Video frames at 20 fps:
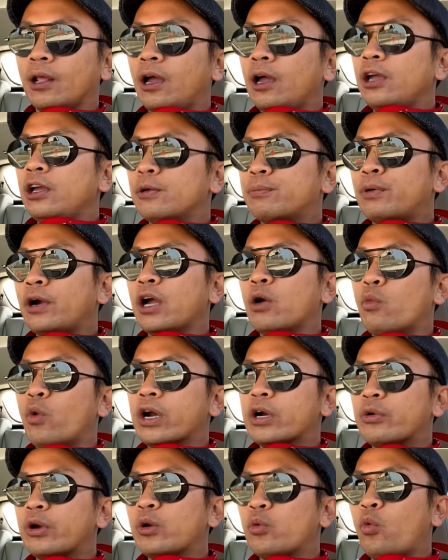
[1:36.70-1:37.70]
You're probably
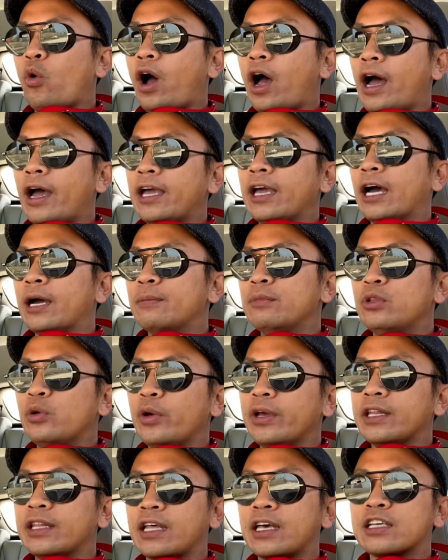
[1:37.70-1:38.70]
wondering why I'm
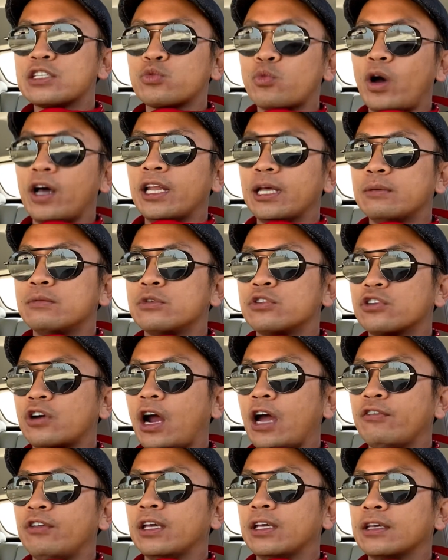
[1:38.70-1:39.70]
doing this while I'm
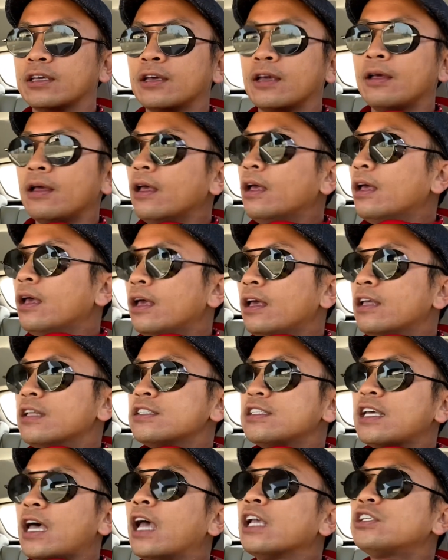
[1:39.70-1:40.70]
driving.
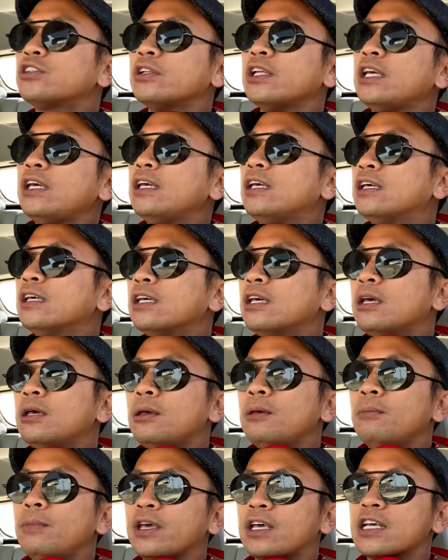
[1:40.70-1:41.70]
It's actually
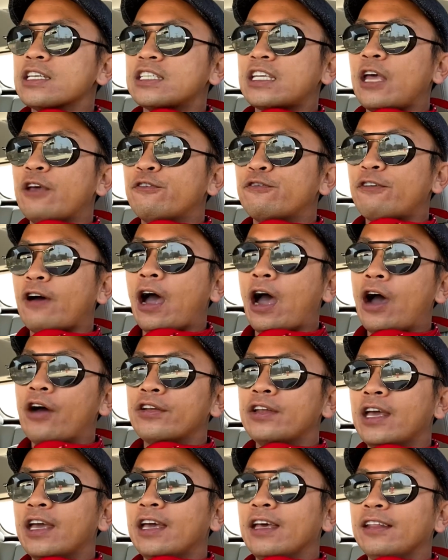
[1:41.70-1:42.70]
because I found
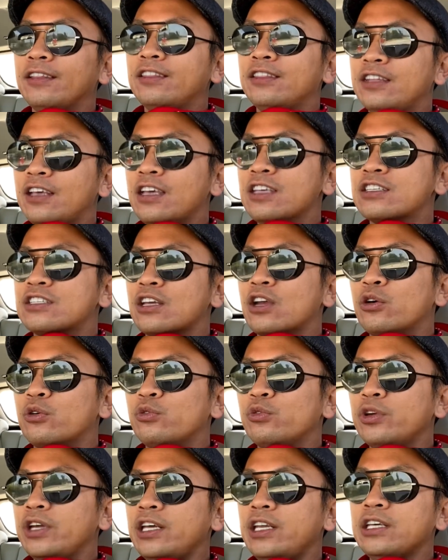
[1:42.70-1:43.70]
this
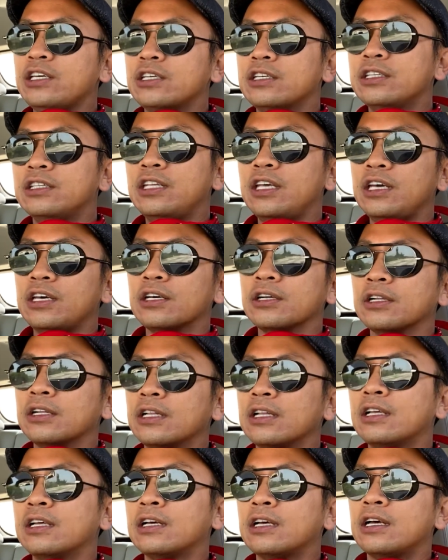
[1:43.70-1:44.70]
really good deal
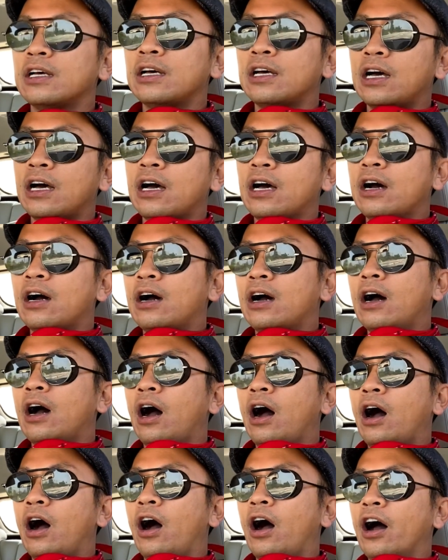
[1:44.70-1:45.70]

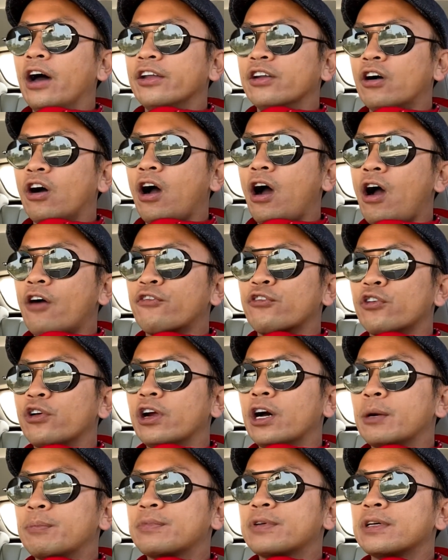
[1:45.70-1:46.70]
on
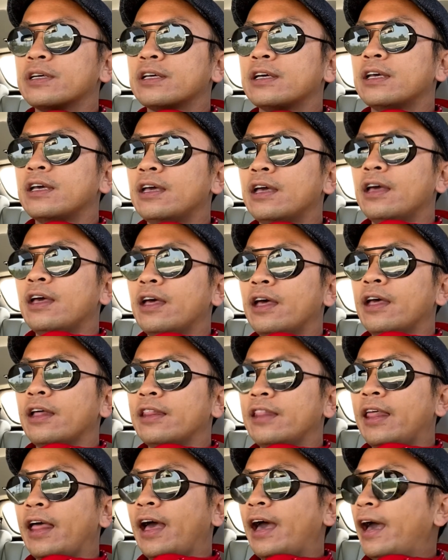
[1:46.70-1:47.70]
OfferUp
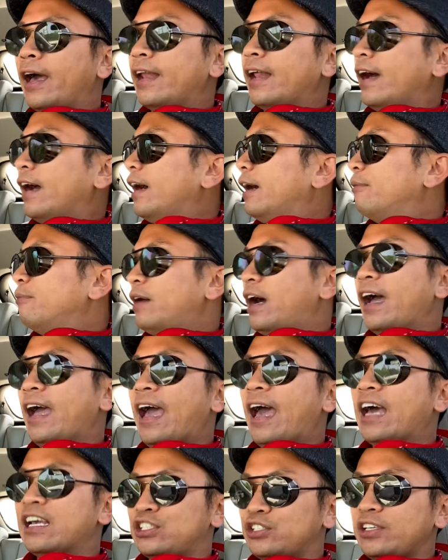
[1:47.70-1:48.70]
that uh, I
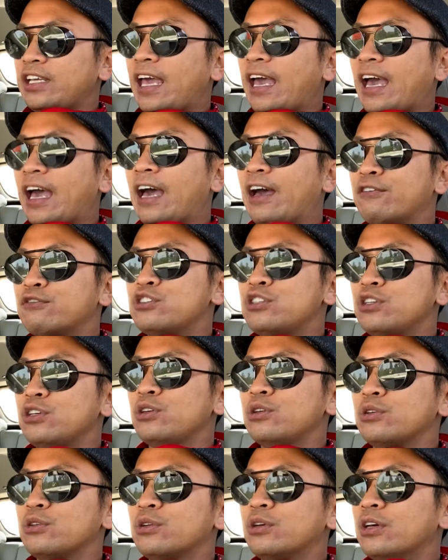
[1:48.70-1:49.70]
actually have to